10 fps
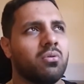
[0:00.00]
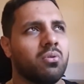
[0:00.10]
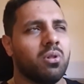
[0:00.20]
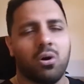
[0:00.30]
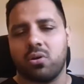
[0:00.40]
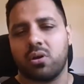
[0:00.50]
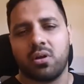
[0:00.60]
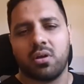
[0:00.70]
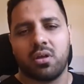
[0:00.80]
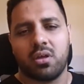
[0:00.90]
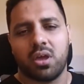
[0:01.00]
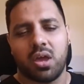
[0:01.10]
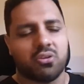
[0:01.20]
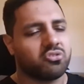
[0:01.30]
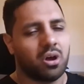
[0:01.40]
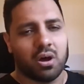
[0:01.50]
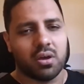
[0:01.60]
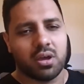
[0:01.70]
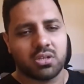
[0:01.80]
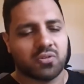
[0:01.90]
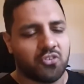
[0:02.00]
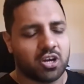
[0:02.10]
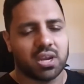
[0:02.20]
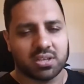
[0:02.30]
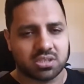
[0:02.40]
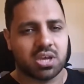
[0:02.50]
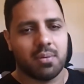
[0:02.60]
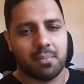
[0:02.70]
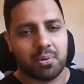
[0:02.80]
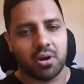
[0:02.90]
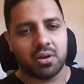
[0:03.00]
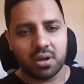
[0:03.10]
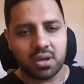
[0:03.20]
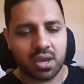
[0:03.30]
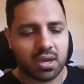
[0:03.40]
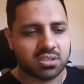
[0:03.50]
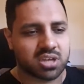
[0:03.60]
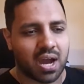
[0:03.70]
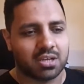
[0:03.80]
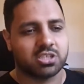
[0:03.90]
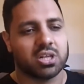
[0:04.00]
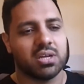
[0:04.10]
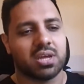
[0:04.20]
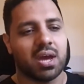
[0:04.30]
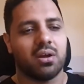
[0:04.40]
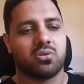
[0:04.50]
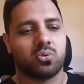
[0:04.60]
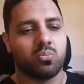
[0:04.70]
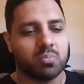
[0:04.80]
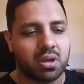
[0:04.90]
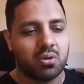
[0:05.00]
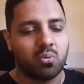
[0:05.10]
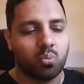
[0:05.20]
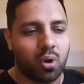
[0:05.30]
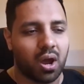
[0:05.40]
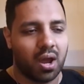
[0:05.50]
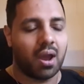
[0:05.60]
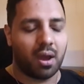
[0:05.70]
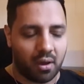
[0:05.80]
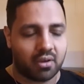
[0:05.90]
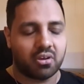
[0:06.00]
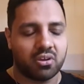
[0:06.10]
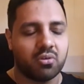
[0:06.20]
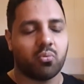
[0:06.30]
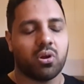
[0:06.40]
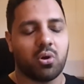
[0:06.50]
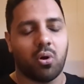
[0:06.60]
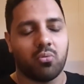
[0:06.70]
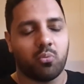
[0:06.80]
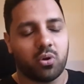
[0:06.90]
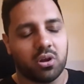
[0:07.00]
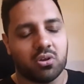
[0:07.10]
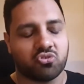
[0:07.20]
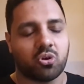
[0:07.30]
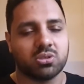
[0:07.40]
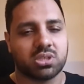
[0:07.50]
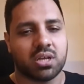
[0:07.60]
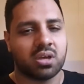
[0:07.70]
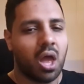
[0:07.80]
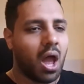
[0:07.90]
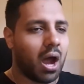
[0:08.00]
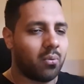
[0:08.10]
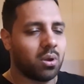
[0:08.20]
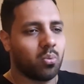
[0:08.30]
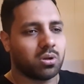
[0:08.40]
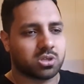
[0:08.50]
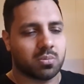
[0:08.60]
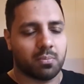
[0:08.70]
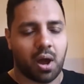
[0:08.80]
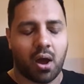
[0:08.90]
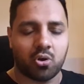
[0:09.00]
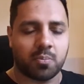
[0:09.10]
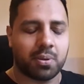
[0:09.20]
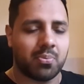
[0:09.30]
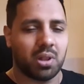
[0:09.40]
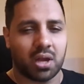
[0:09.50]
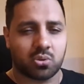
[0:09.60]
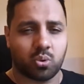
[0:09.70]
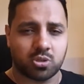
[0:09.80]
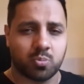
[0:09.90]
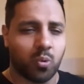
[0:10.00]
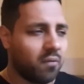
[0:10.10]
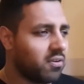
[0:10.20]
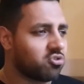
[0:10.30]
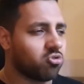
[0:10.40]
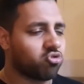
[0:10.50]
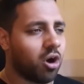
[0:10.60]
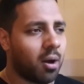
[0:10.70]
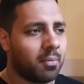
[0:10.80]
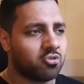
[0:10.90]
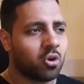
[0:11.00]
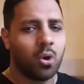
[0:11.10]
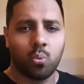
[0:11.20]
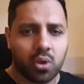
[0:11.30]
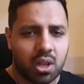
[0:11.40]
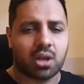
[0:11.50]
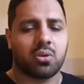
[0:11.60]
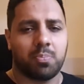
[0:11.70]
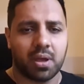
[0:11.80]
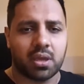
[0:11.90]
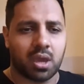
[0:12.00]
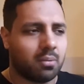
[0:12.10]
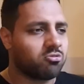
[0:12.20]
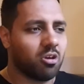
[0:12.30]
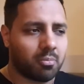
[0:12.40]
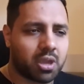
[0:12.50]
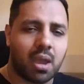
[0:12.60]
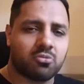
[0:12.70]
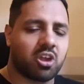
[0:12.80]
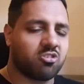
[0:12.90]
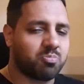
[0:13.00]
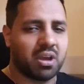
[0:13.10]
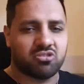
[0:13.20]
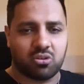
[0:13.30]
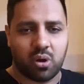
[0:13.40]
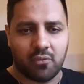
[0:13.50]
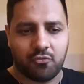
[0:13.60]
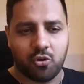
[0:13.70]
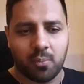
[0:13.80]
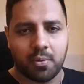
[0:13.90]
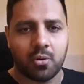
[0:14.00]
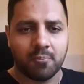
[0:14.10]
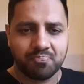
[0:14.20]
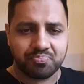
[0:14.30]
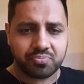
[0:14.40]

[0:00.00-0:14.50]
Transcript: Look, it's not. It's a fucking entertainment product. It is actually there to be in its own sense, how we watch them, how other people like to watch movies or dramas, we like to play games that's based around football.